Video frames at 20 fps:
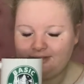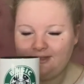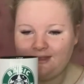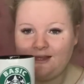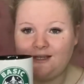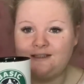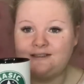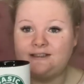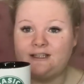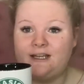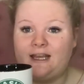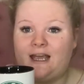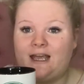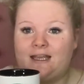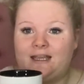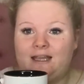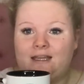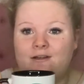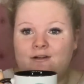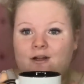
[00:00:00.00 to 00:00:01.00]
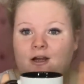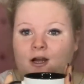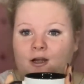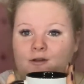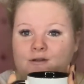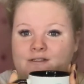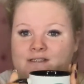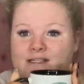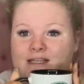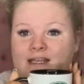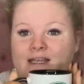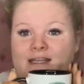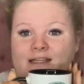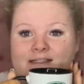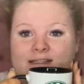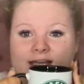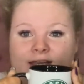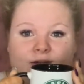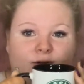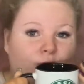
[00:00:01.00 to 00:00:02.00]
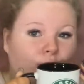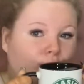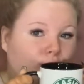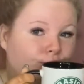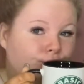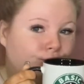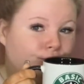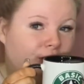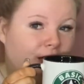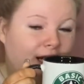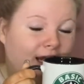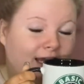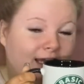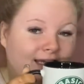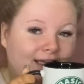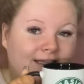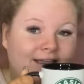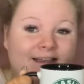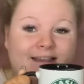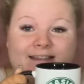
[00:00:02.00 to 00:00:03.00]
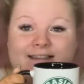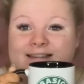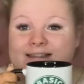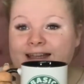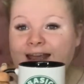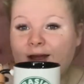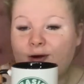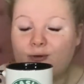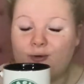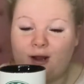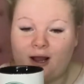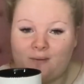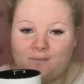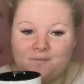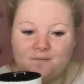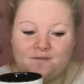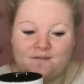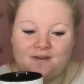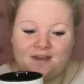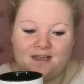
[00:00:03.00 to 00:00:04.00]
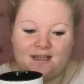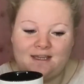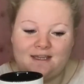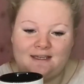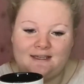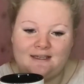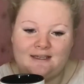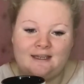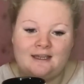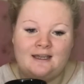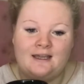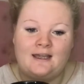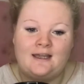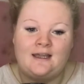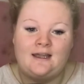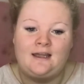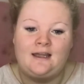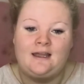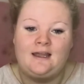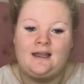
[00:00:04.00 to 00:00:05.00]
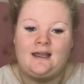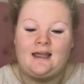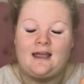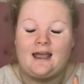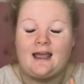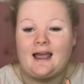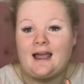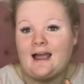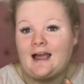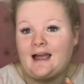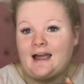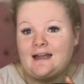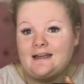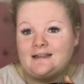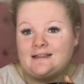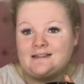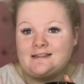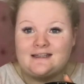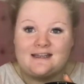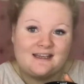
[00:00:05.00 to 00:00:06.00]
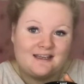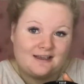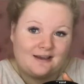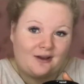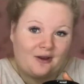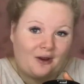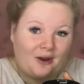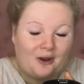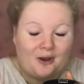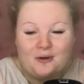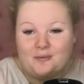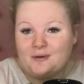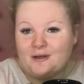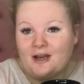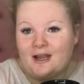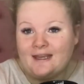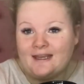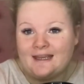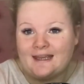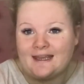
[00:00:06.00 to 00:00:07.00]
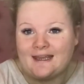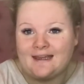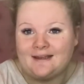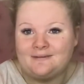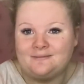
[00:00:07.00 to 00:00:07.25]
So yeah, get your cozies, get your hot drinks, get all comfy, and I hope you like it.